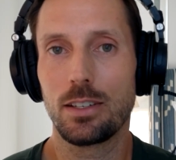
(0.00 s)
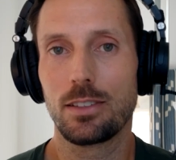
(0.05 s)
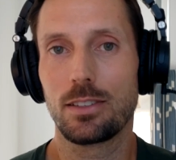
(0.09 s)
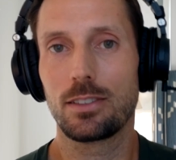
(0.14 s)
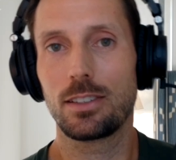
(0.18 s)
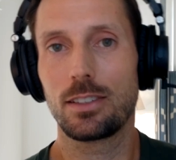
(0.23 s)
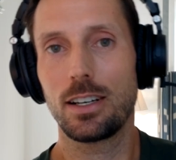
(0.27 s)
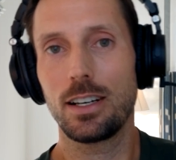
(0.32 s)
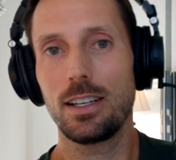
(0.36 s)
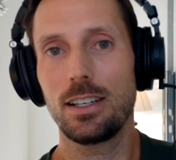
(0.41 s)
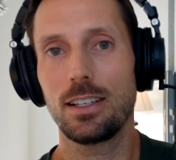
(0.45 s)

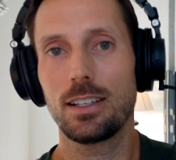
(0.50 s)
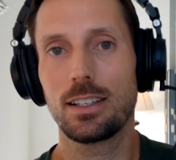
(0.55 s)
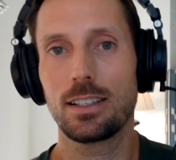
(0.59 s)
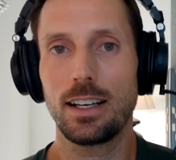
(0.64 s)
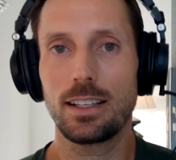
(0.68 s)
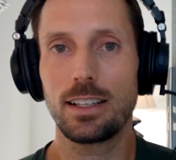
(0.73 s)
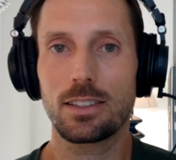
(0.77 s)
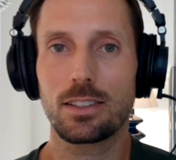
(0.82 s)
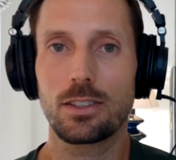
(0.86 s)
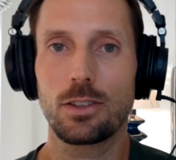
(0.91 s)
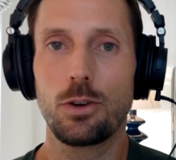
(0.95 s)
right? And
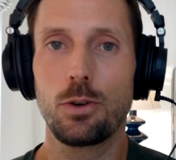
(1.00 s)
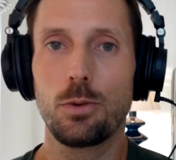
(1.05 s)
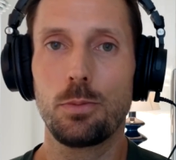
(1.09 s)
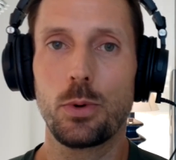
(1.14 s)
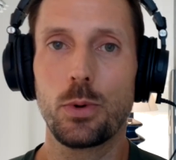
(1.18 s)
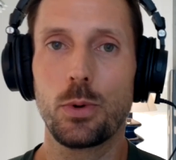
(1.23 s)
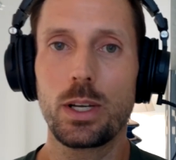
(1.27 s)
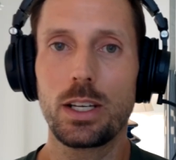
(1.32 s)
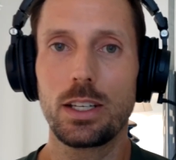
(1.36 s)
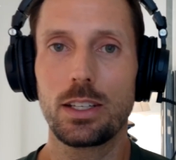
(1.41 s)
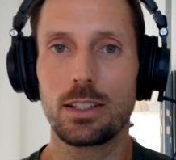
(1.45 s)
that's the whole
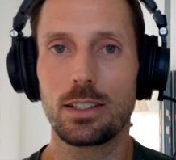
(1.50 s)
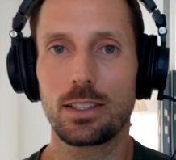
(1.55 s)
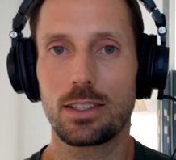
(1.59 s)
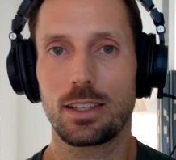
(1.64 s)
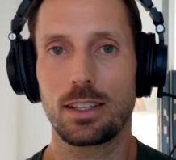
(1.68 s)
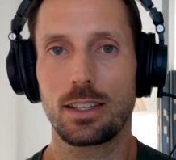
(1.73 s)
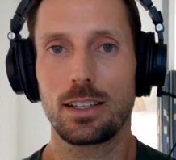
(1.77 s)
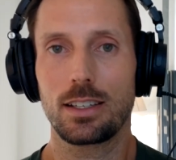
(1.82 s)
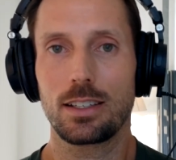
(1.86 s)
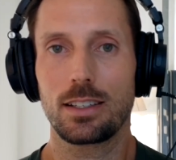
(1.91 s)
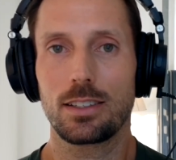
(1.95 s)
point of this
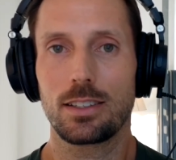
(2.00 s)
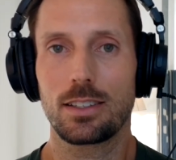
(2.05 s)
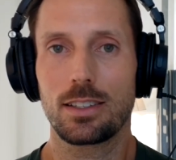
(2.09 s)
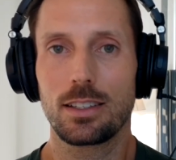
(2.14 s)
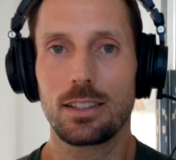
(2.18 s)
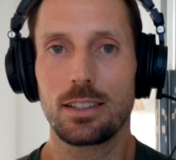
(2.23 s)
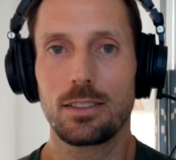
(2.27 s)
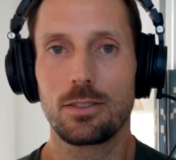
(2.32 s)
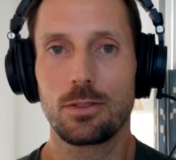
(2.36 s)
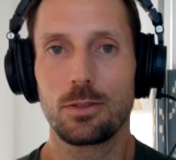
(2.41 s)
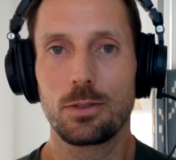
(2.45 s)
thing, is
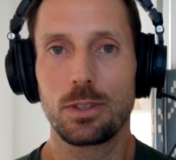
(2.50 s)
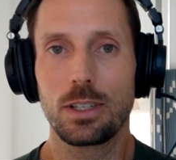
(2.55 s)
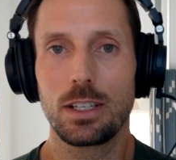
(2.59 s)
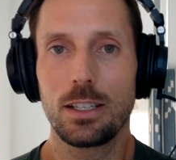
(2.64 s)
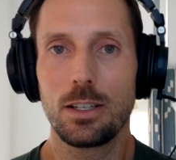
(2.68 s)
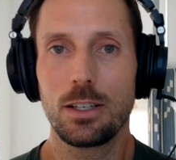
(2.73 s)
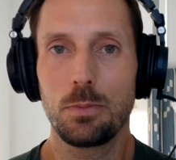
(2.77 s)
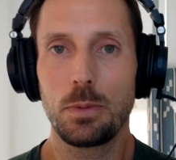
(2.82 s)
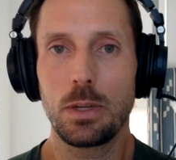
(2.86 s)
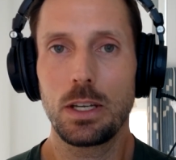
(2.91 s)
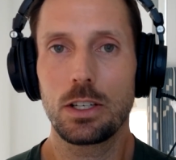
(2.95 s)
that we need
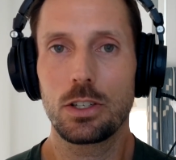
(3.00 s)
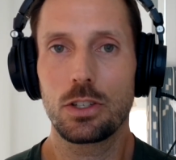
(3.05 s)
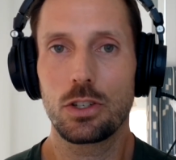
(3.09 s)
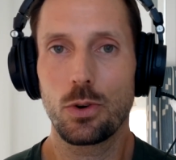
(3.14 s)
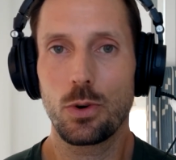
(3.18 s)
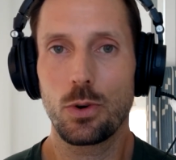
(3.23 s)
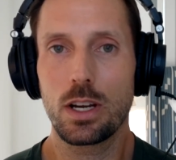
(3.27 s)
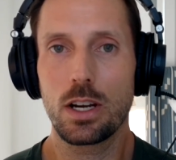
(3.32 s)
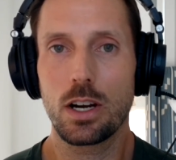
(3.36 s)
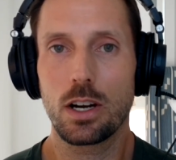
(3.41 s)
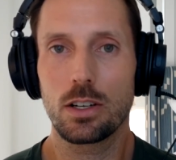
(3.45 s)
to be
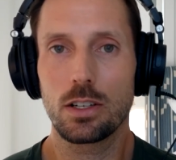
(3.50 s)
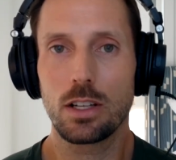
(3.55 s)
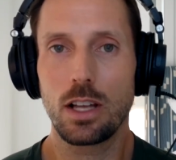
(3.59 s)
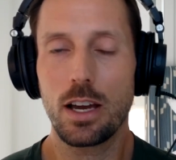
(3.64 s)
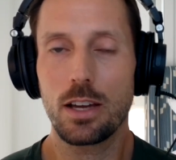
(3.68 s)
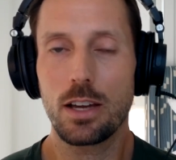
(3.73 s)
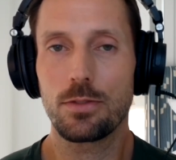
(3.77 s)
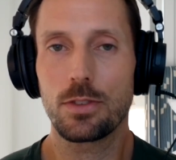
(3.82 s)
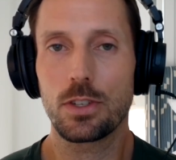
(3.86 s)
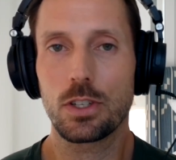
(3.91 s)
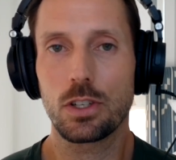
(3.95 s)
enjoying our
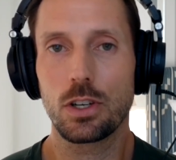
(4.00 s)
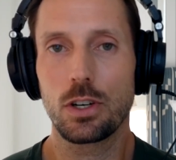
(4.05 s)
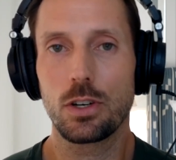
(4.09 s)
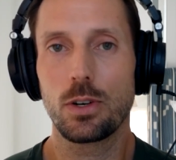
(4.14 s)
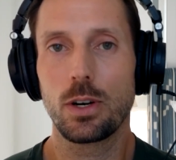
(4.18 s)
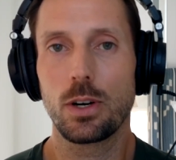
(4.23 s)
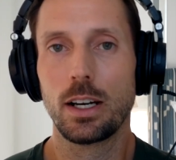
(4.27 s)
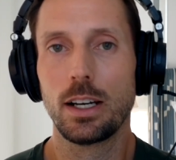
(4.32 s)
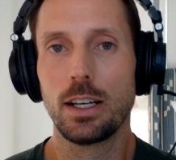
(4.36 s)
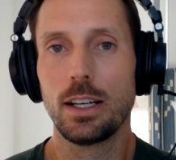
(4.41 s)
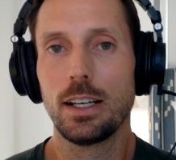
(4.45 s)
life. So
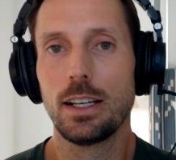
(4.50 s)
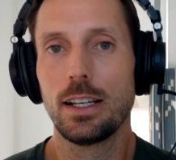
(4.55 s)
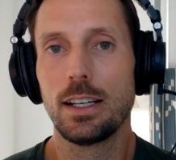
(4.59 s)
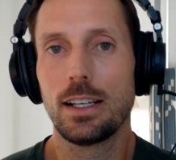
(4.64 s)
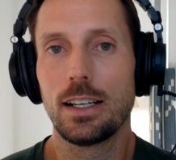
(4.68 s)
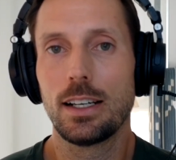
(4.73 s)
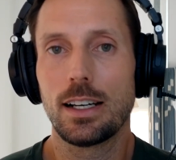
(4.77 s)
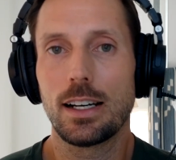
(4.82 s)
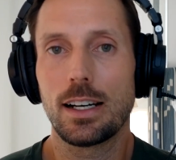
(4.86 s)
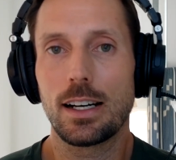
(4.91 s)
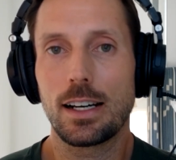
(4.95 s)

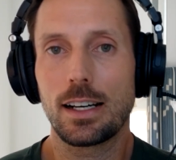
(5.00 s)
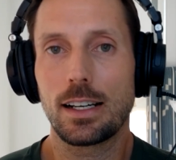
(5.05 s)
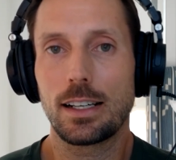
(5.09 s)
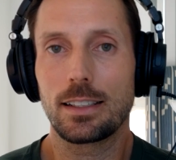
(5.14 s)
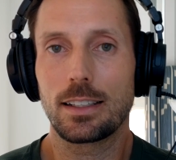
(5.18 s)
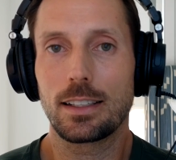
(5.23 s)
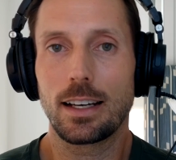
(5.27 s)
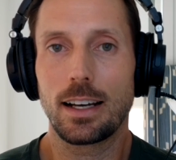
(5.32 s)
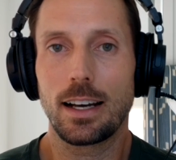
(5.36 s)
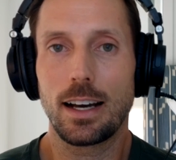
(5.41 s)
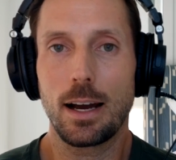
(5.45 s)

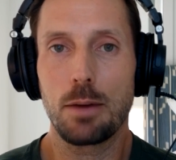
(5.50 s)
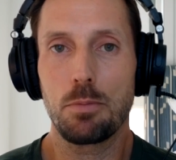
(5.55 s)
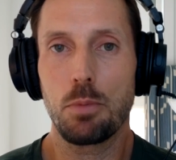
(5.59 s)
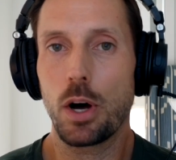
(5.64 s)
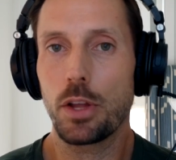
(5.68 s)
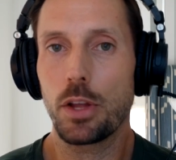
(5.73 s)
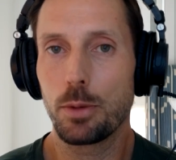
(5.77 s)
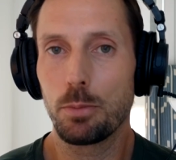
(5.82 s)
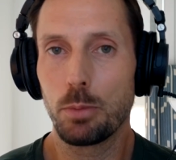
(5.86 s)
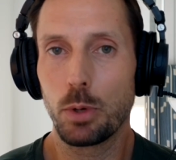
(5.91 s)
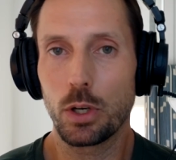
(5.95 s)
I
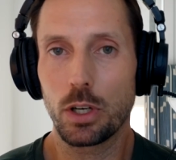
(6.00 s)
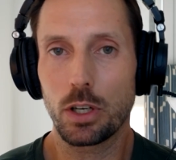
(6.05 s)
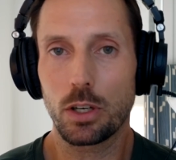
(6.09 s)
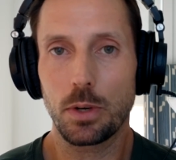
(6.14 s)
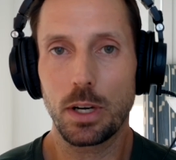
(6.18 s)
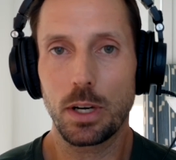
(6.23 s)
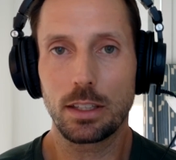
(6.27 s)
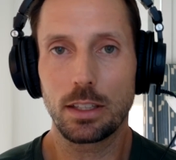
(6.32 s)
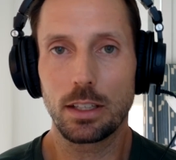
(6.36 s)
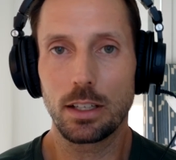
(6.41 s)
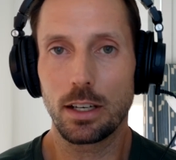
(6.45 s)
bought the book
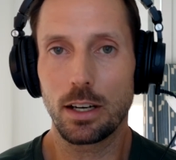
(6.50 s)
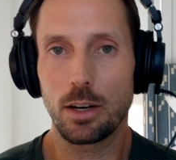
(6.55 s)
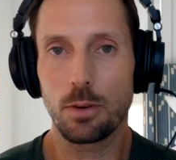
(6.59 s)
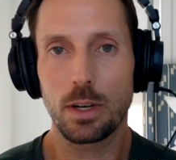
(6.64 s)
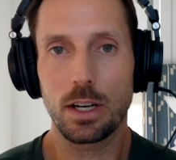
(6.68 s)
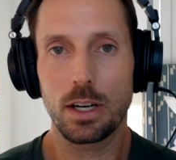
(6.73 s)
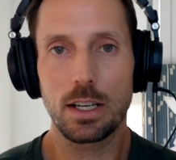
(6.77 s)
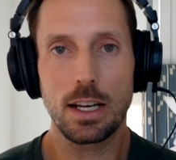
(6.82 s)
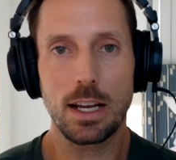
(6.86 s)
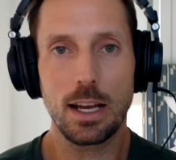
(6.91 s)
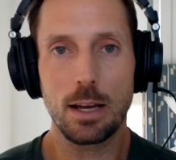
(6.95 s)
right there. I went
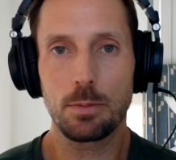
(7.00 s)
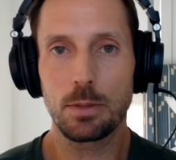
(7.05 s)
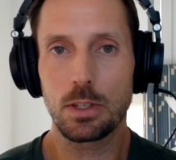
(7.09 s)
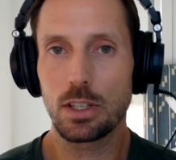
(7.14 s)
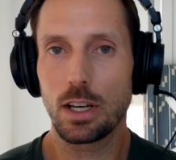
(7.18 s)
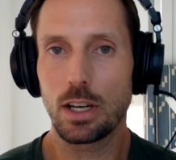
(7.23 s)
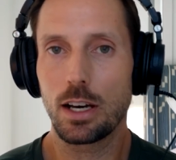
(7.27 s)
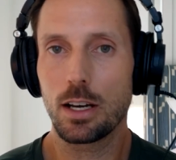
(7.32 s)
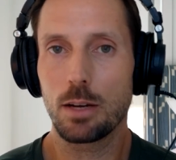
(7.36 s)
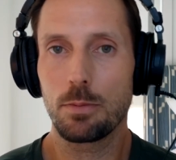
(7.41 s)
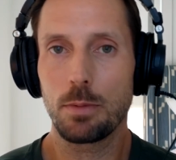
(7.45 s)
on
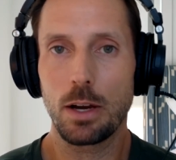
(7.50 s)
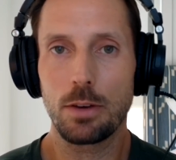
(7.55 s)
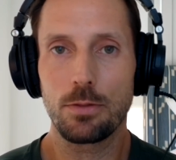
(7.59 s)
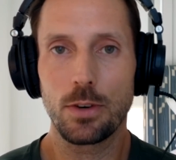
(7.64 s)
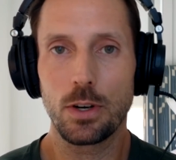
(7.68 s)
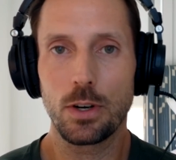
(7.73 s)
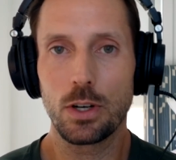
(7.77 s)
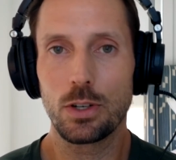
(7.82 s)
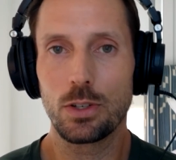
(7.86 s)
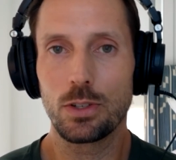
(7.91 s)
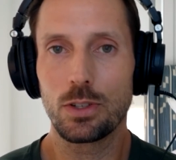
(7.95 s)
Amazon on my
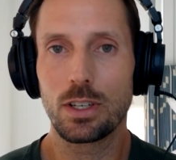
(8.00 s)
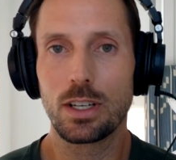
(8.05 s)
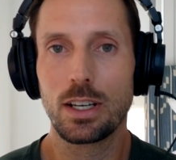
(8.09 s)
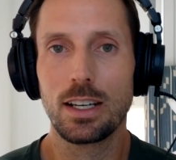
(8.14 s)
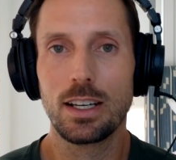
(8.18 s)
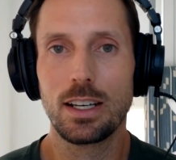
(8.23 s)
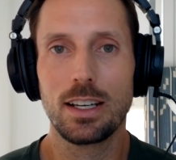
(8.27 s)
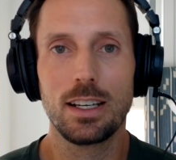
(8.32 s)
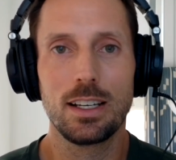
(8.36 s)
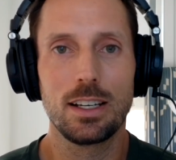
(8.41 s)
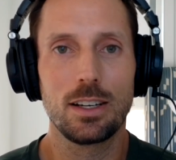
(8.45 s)
phone
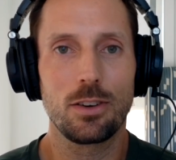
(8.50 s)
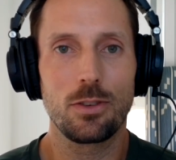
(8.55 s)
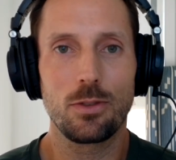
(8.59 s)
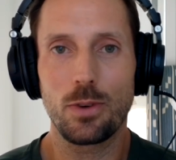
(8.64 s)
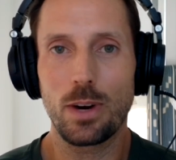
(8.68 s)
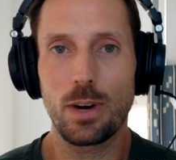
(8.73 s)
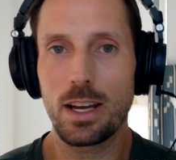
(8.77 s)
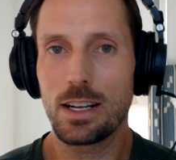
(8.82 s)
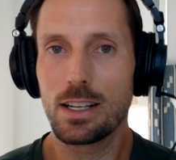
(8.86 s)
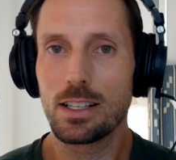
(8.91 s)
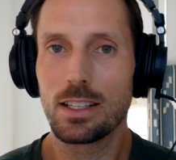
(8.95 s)

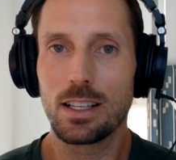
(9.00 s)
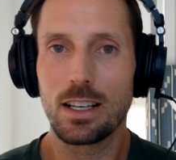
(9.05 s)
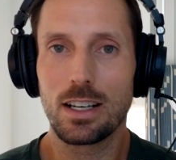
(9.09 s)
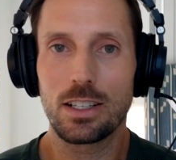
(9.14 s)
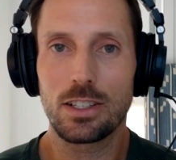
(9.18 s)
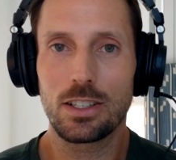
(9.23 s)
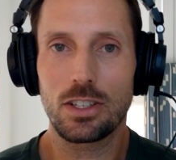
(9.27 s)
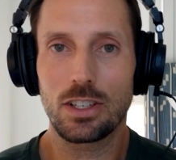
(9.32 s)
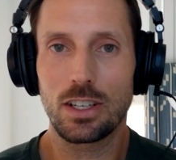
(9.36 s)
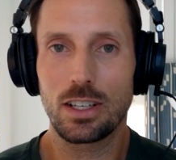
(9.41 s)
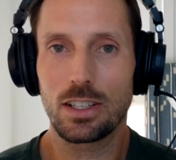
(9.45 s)
right at
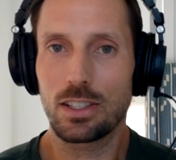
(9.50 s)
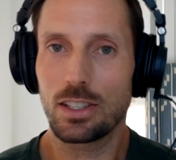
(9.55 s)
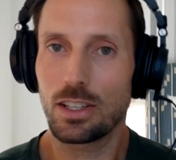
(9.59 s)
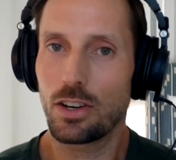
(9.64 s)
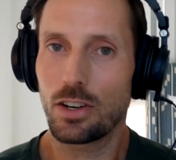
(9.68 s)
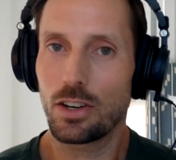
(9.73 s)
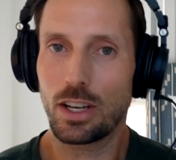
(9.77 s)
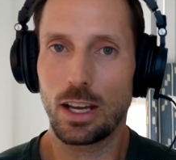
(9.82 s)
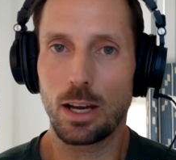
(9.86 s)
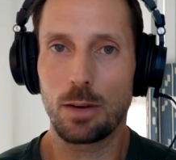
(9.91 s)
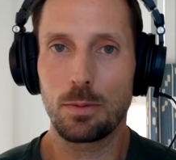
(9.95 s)
lunch, and I said,
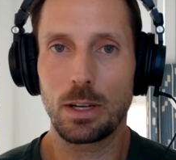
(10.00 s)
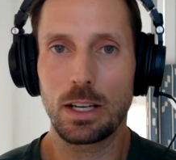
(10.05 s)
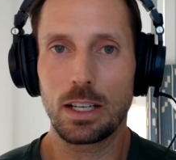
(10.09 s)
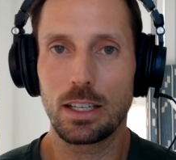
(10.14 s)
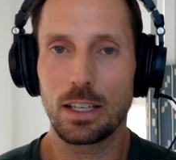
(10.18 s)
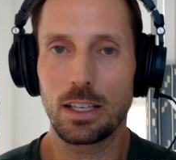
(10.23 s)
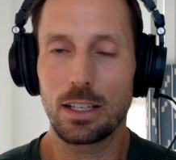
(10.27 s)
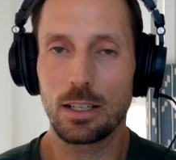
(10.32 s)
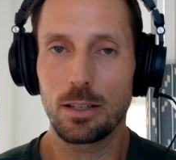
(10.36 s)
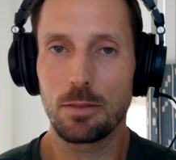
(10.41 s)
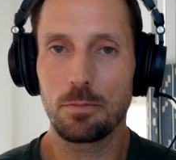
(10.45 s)
okay, I'm going to
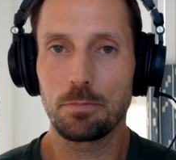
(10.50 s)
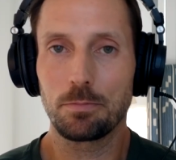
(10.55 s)
get it.